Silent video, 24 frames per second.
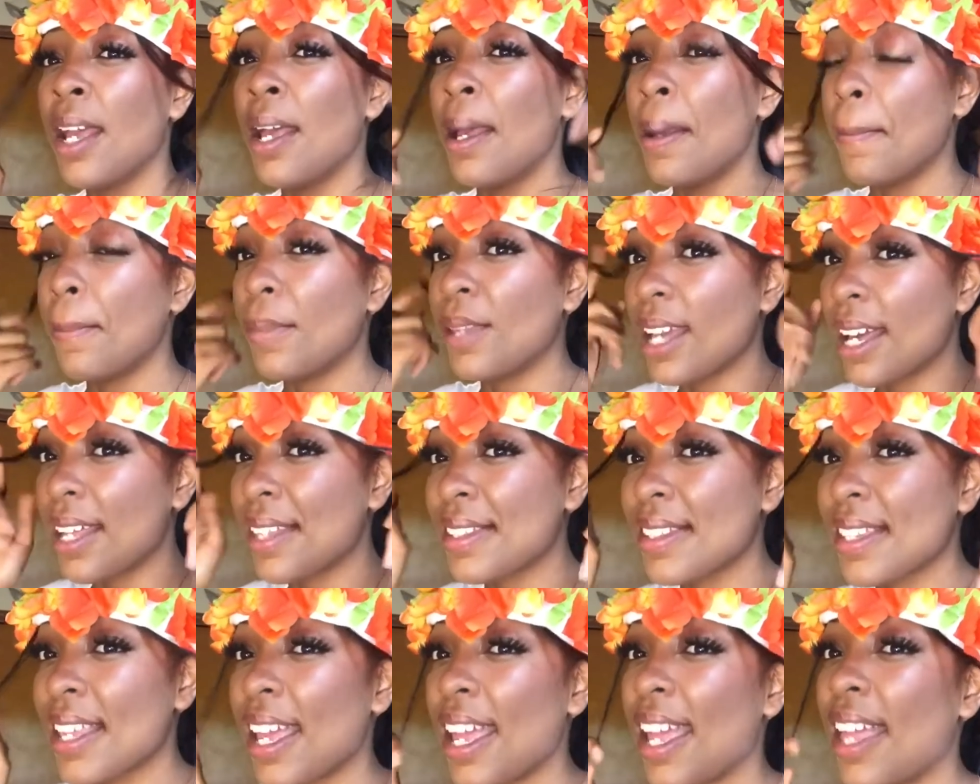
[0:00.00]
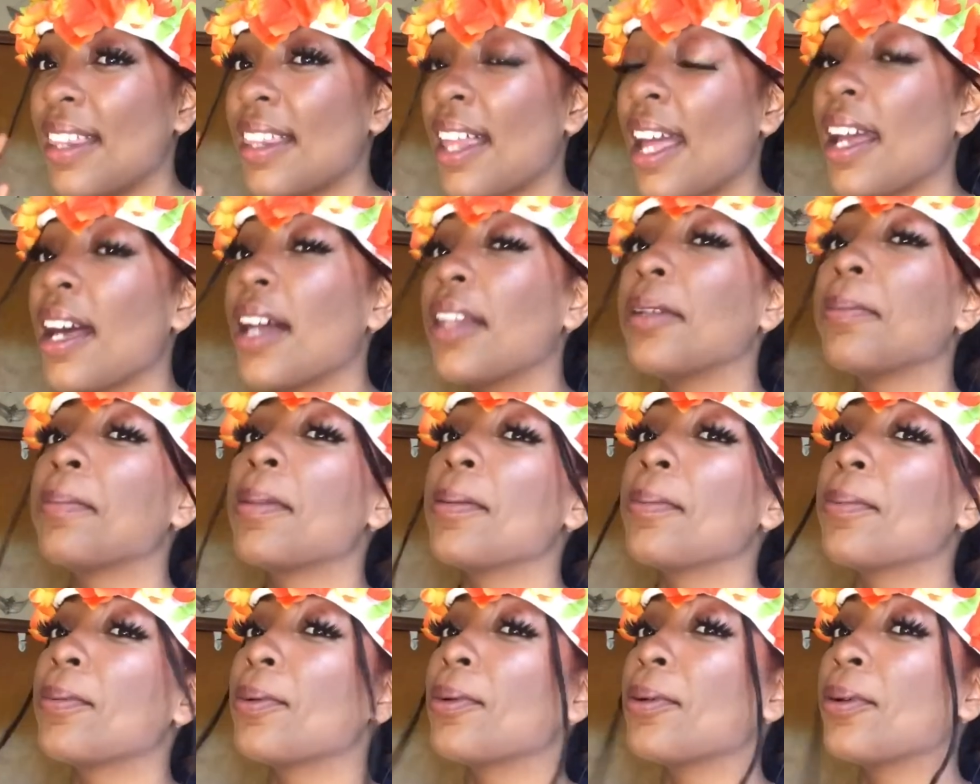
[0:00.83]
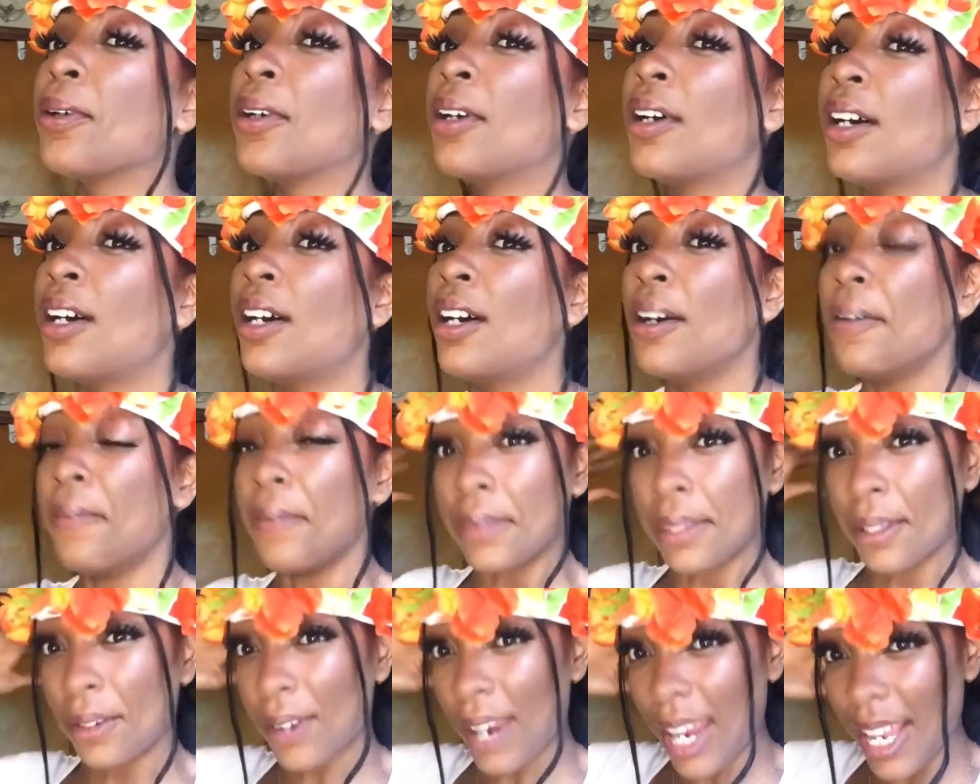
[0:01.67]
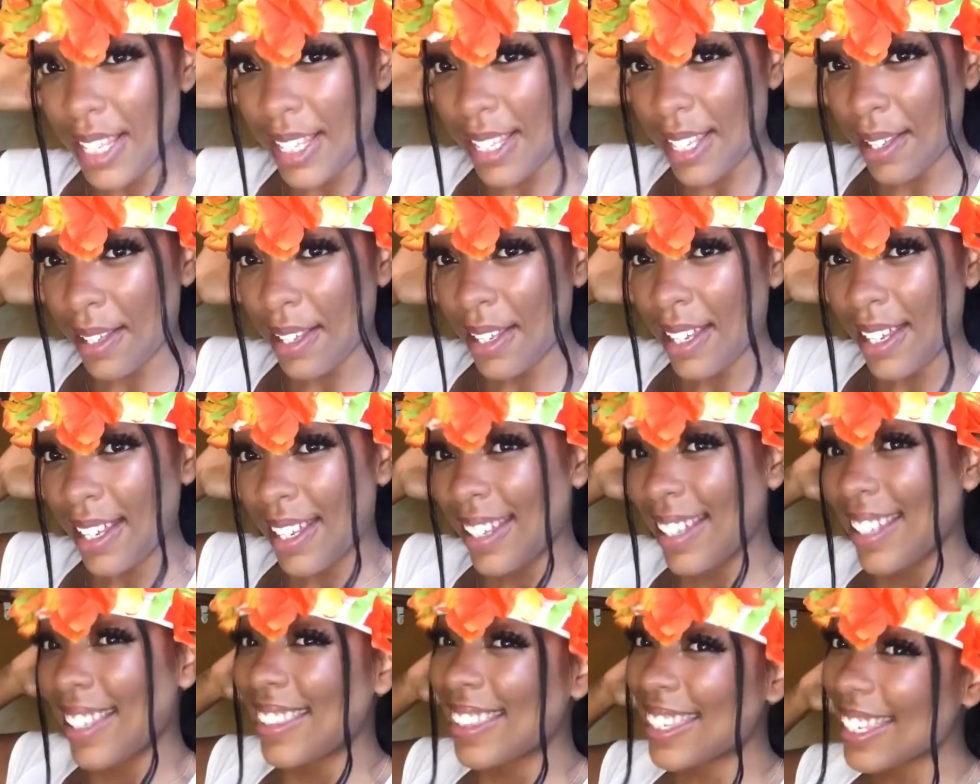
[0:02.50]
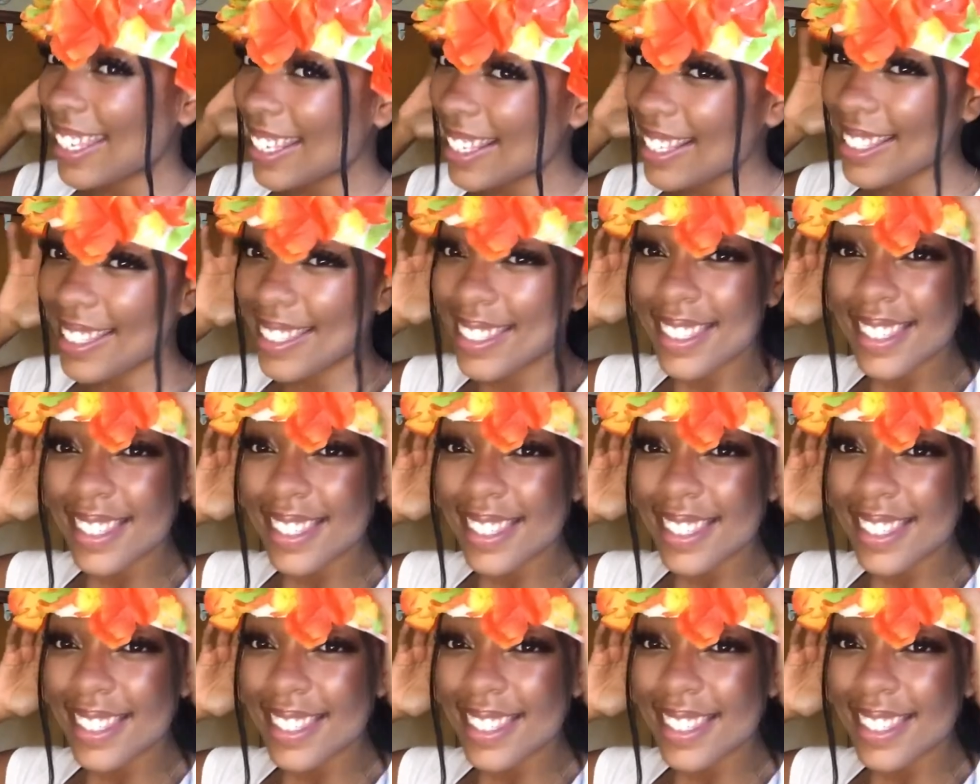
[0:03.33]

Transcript: Beyonce and like other people with the crazy things.